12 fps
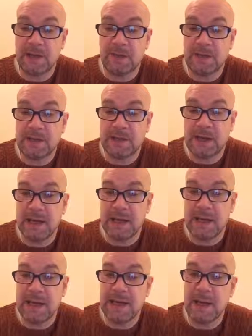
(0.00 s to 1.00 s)
with,
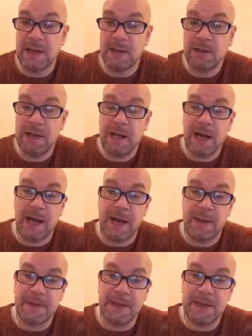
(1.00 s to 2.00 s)
say, email,
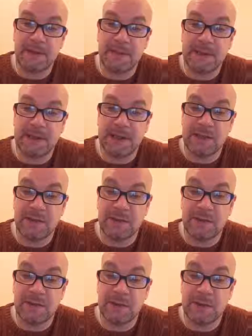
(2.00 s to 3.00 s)
the
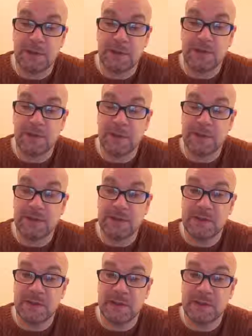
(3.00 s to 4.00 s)
expectation for response
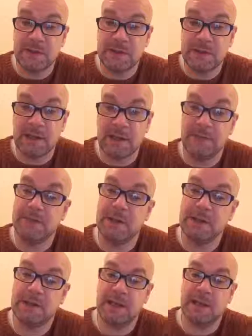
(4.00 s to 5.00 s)
is a lot
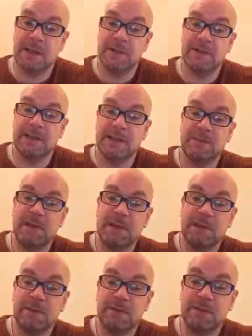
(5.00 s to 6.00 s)
faster. They're going to
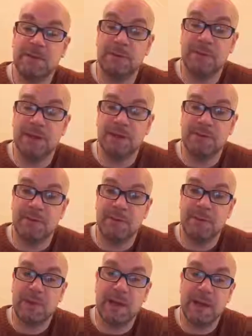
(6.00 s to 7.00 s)
expect you to
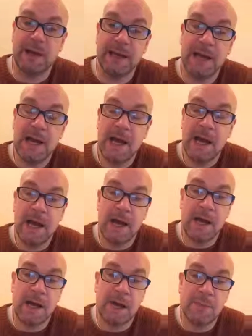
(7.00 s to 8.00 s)
reply
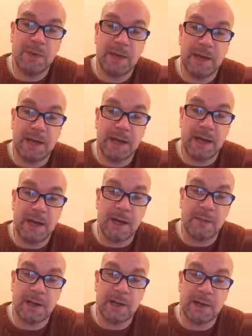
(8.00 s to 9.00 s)
pretty
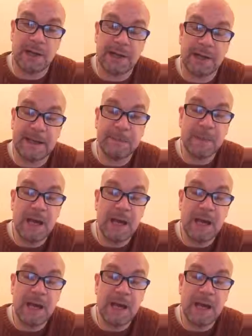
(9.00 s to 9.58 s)
quickly.